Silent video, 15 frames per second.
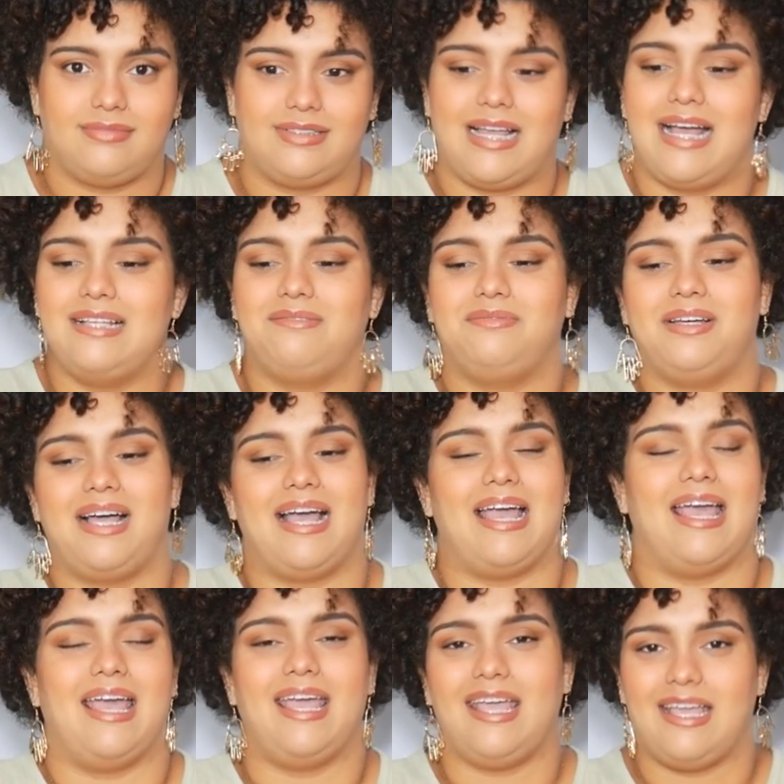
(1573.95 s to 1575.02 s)
that's what i
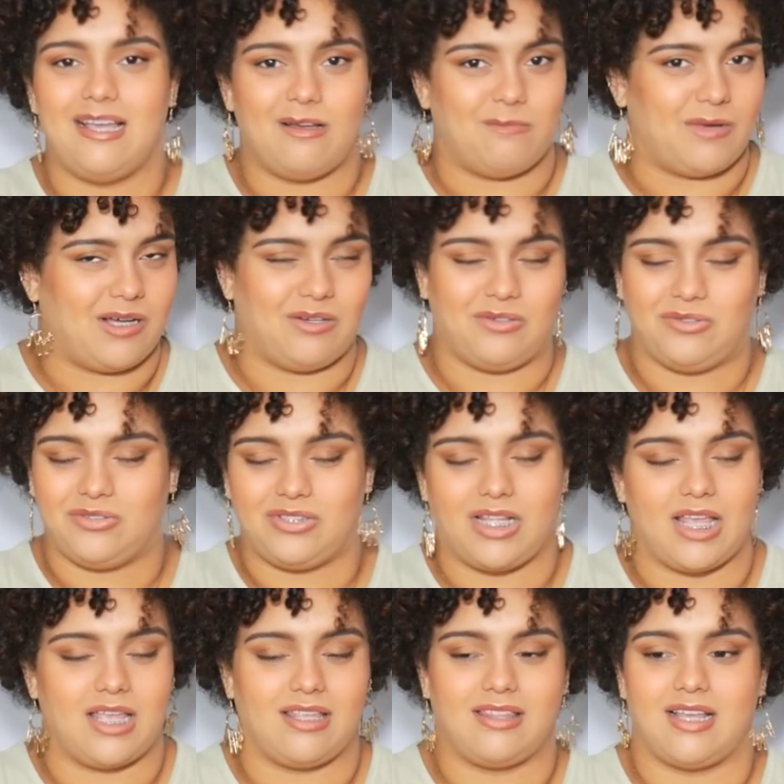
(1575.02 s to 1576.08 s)
hate about
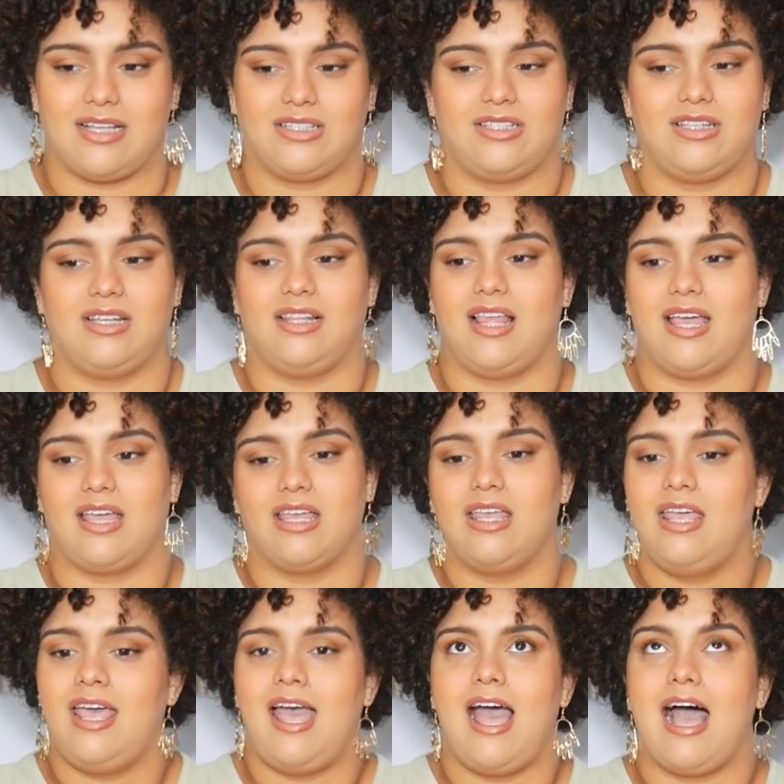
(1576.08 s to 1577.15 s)
like that shit like
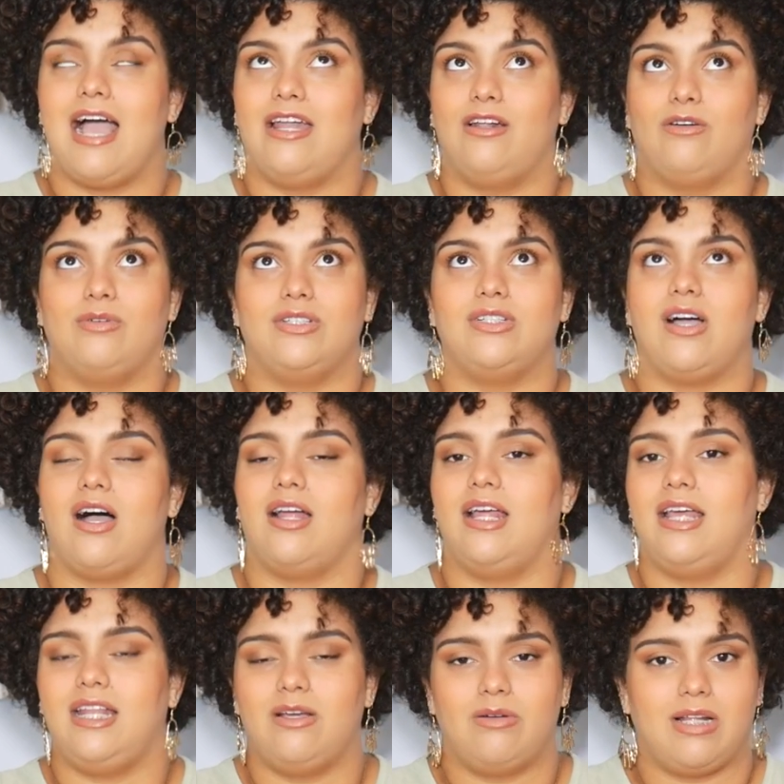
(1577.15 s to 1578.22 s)
i don't wish on
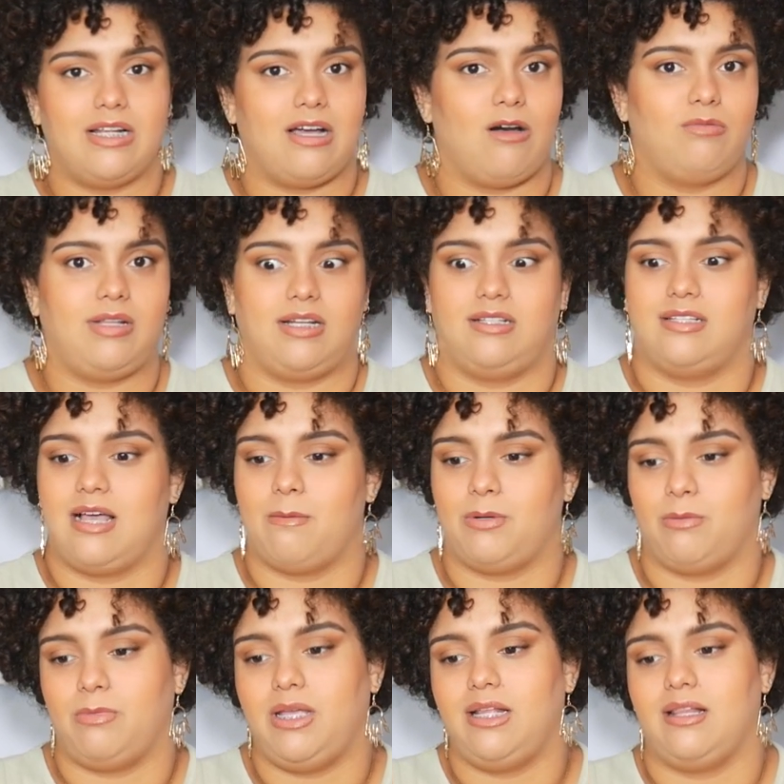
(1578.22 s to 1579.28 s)
anyone i hope that doesn't happen
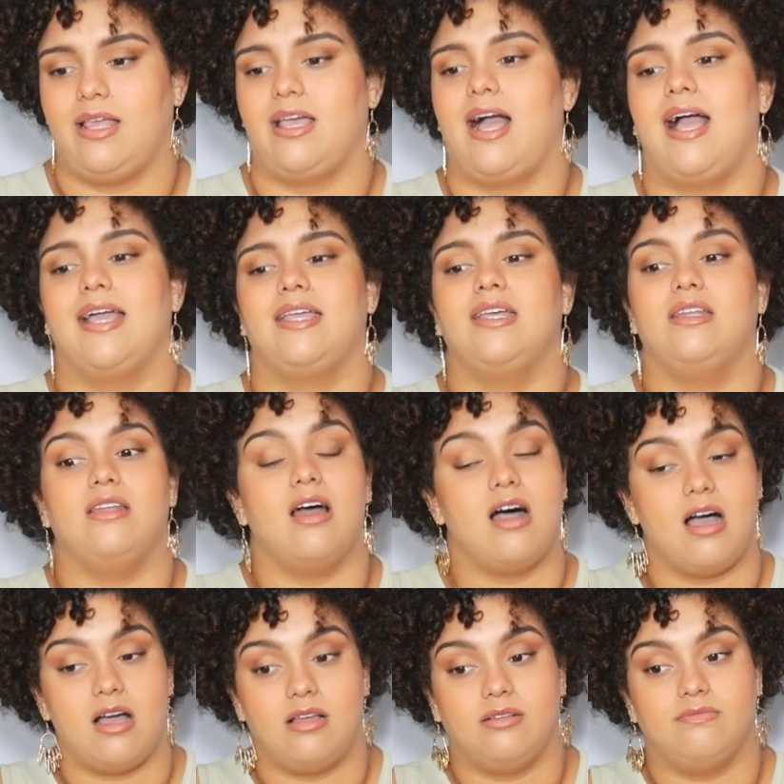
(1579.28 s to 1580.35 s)
to me like i cannot